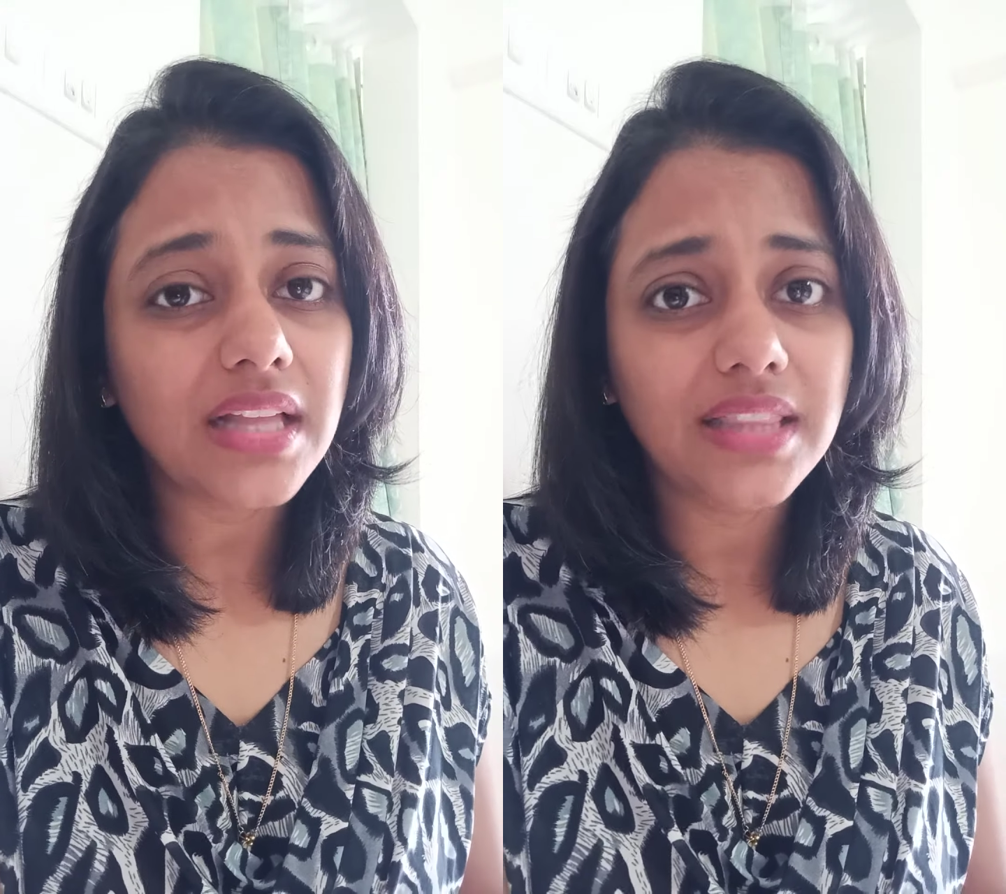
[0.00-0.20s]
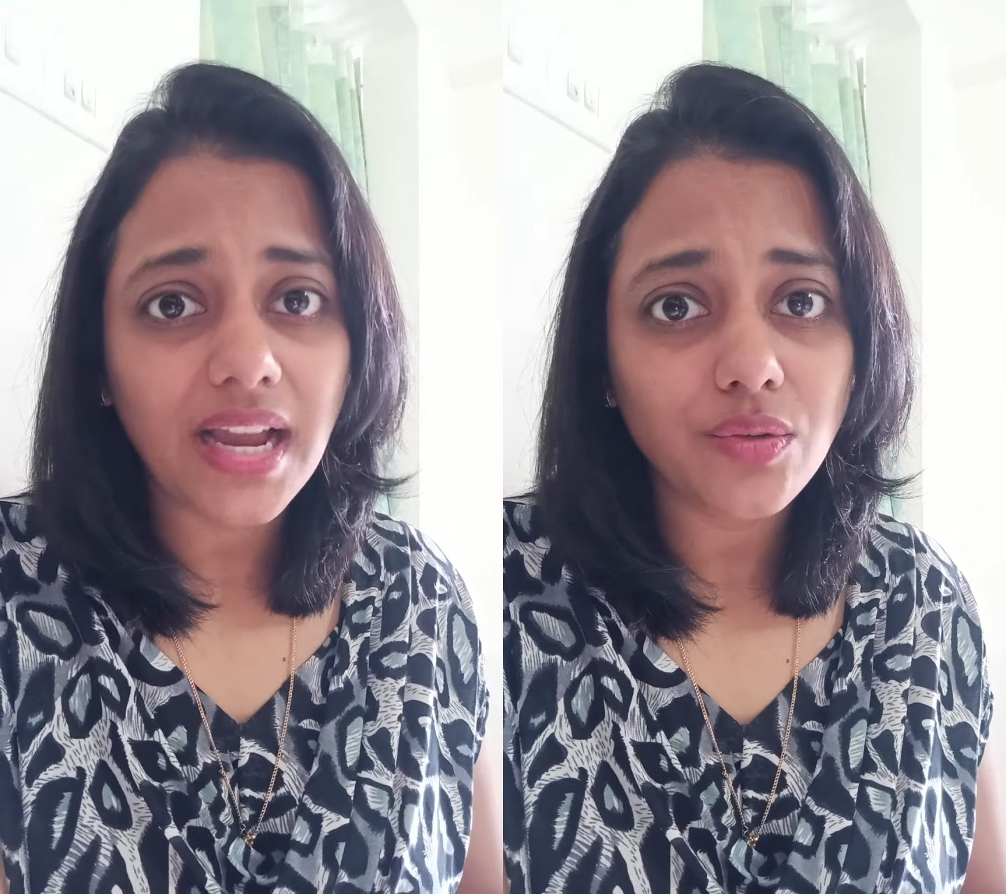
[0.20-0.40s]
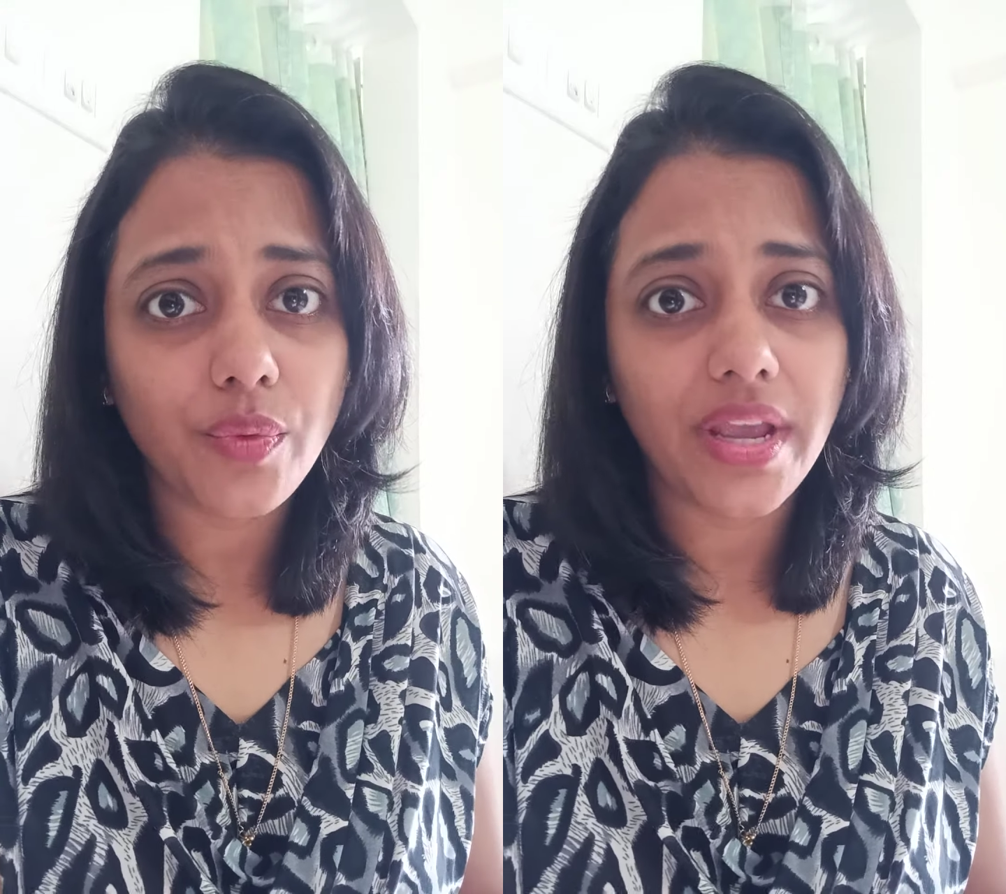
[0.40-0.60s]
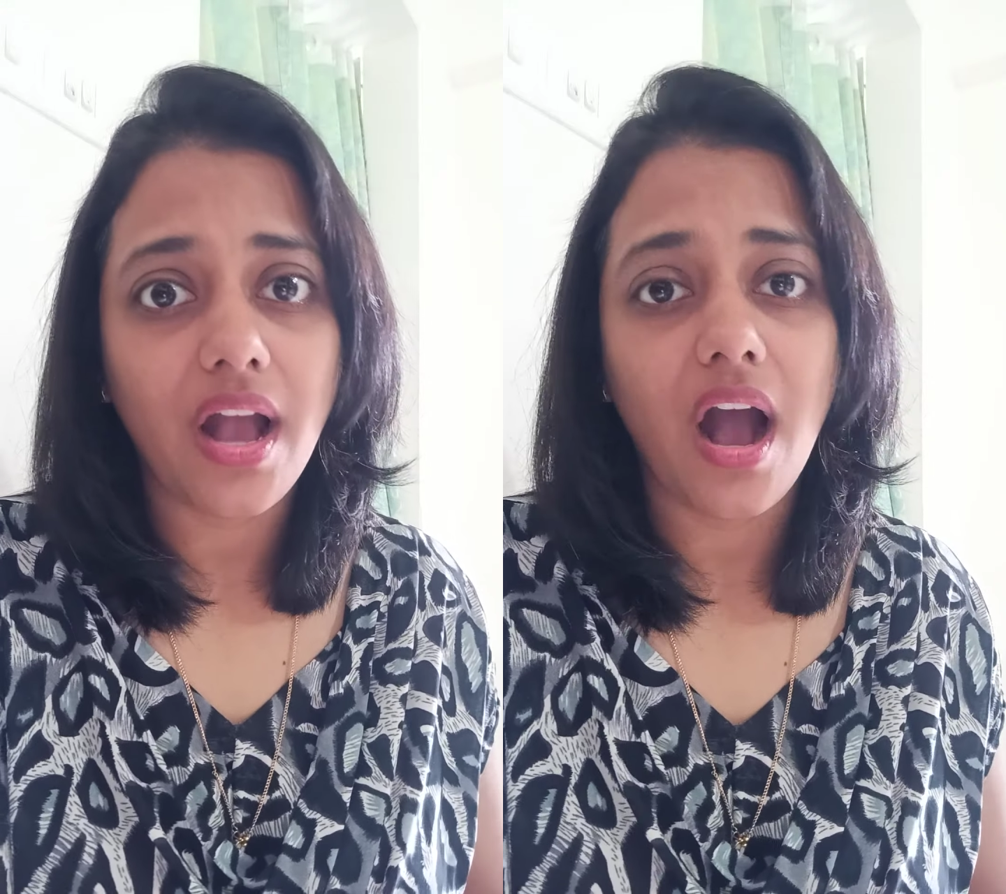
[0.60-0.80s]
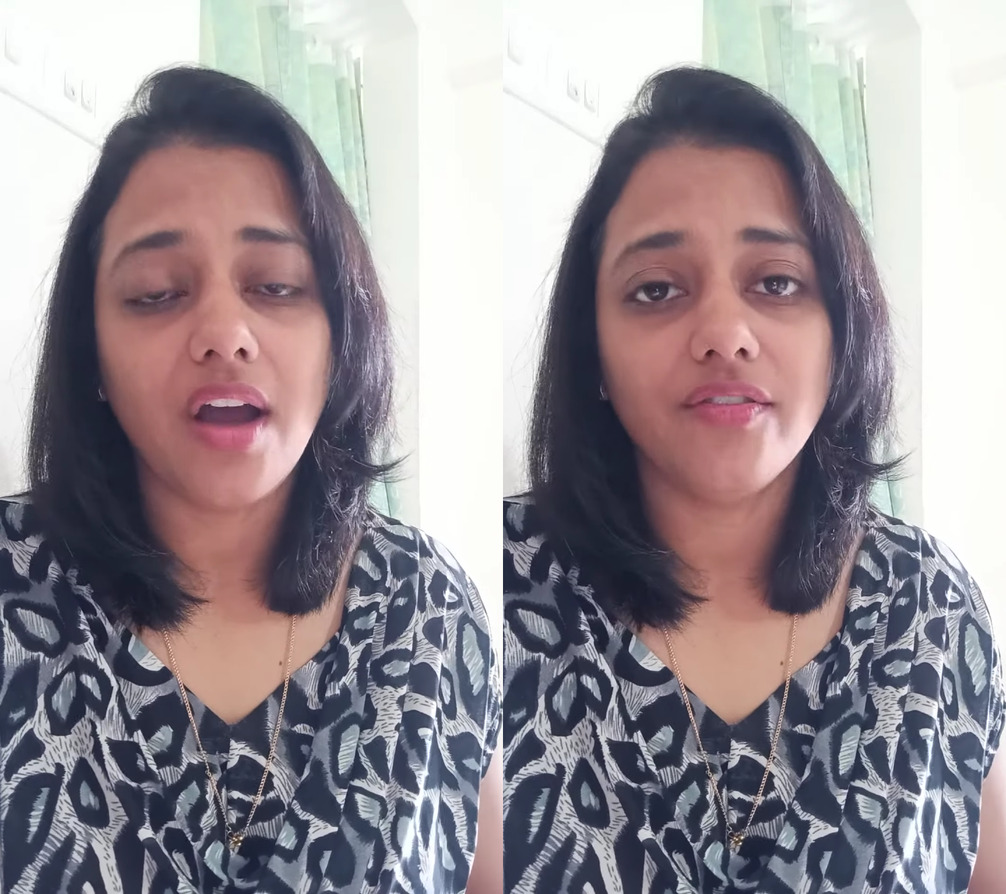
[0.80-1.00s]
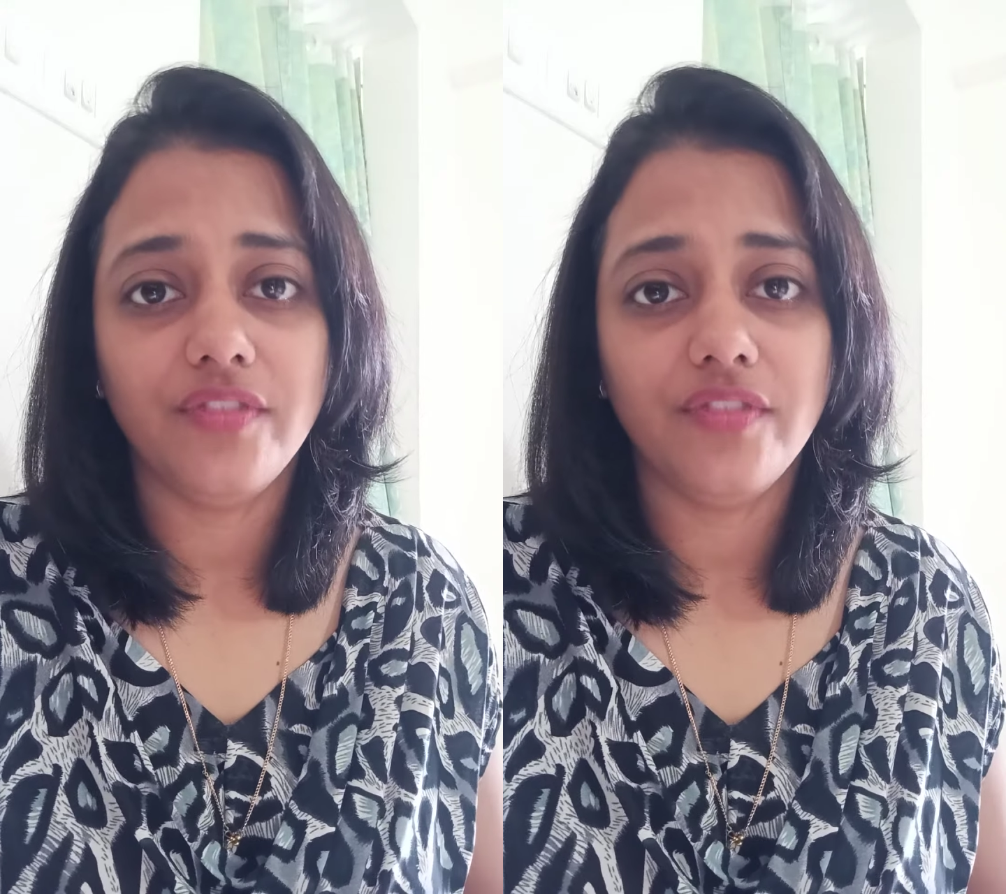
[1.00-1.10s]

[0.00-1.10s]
That way our